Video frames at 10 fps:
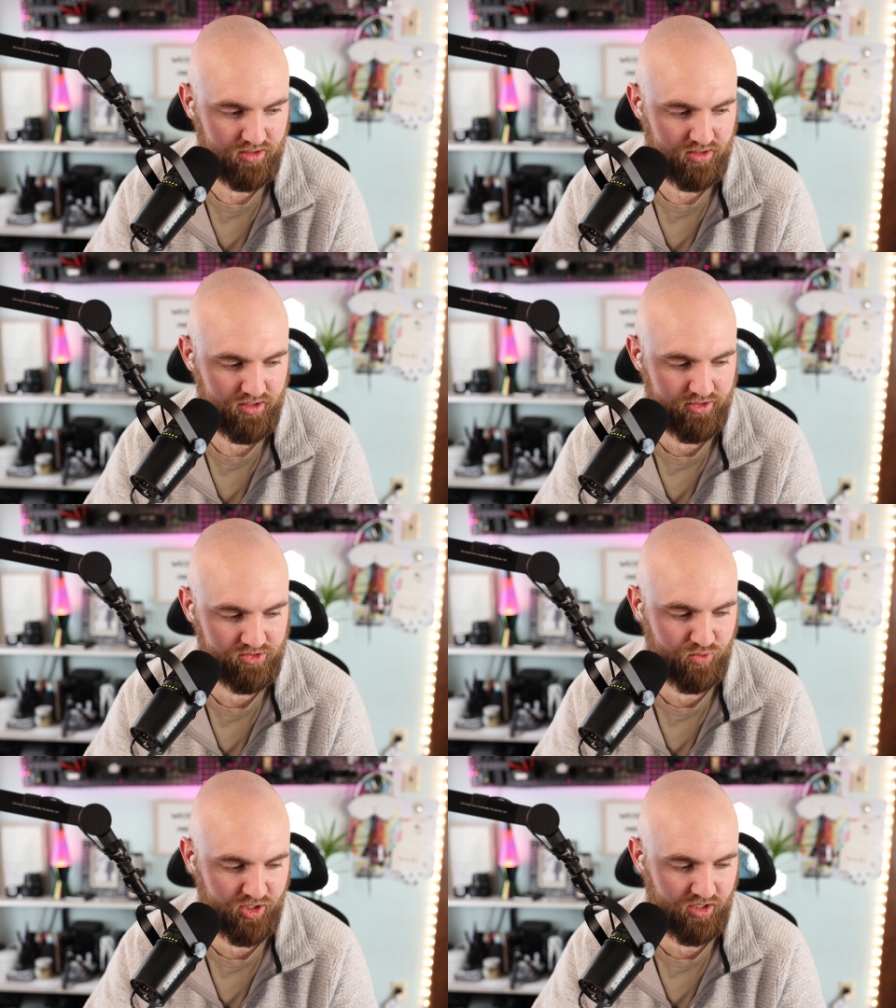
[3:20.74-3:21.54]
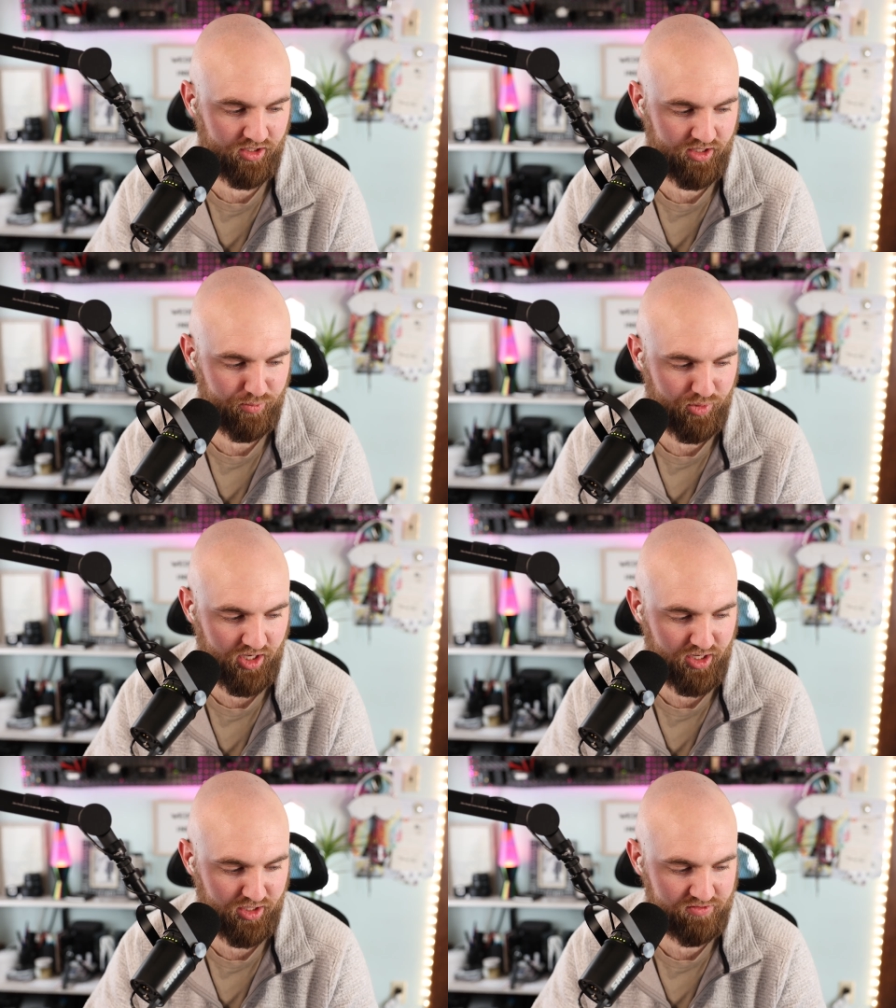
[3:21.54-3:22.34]
it was weird. Like in the
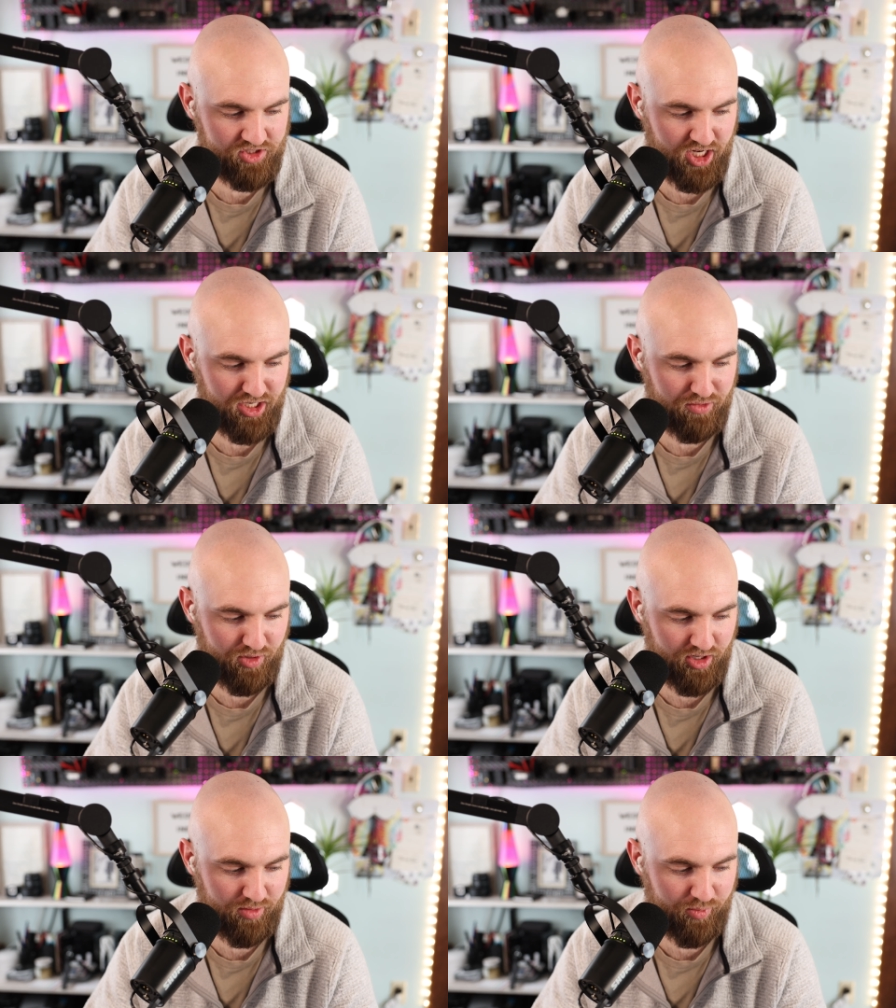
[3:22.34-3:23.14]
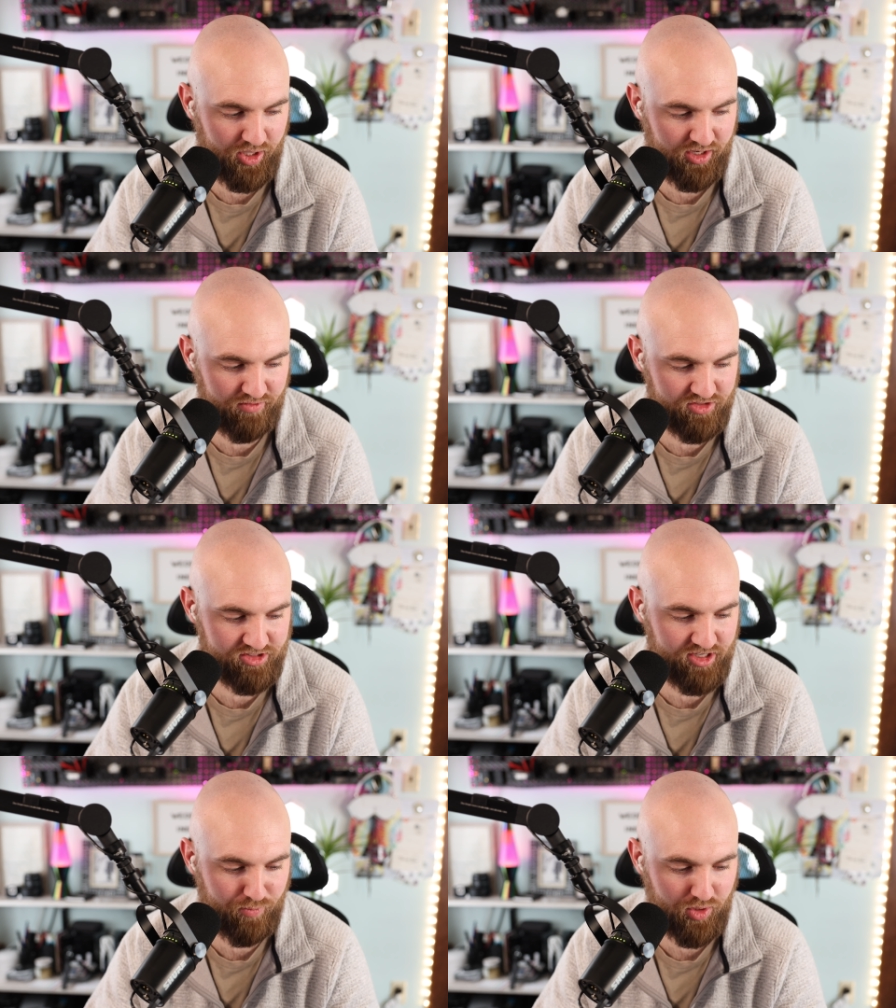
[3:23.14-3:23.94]
beginning of January or beginning of
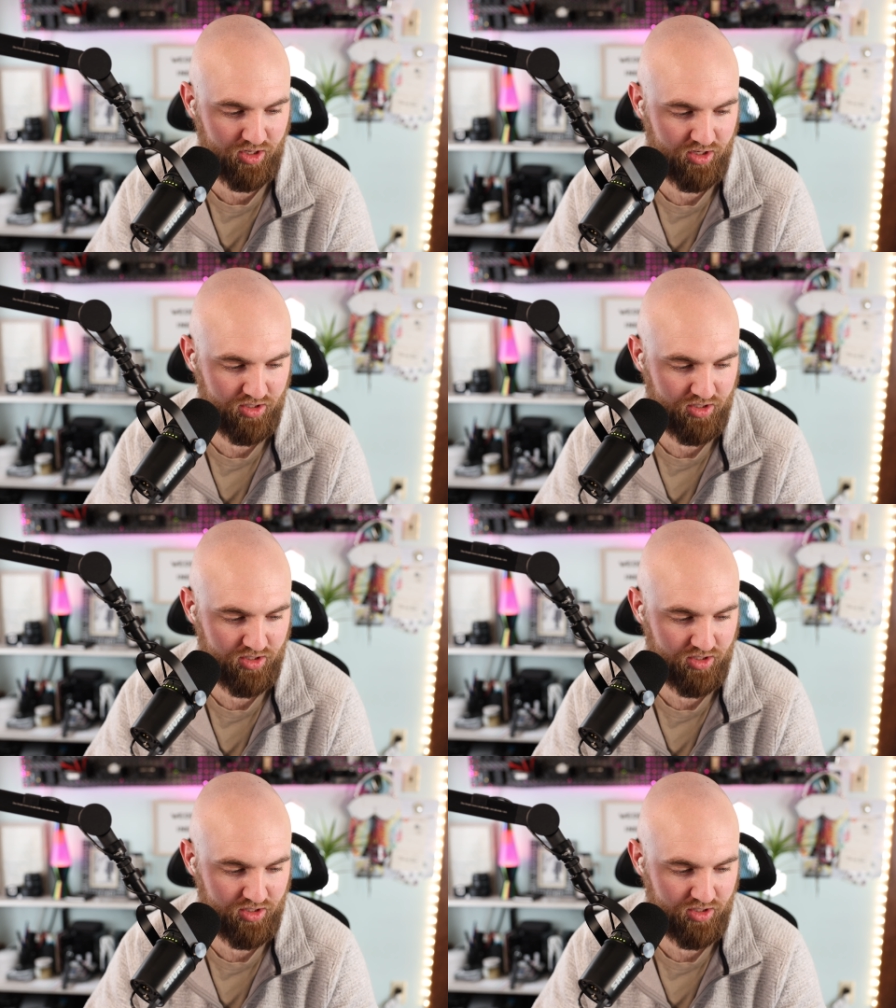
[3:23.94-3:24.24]
December,